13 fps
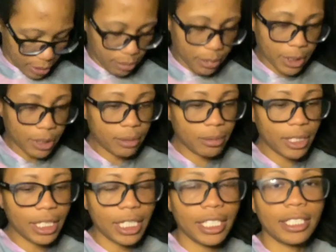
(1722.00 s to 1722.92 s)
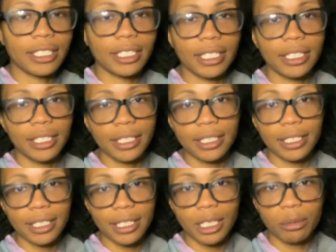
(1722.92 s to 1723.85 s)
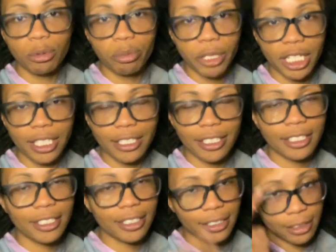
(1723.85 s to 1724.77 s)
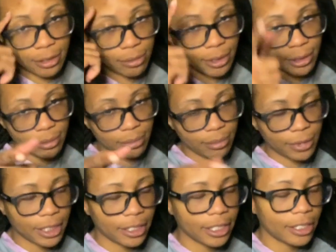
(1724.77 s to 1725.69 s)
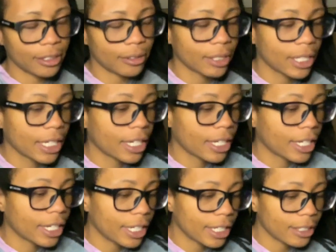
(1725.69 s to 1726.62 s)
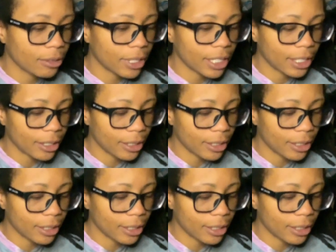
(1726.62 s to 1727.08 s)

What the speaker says: absorb the light. It's the type of paint. There you go. Anyway,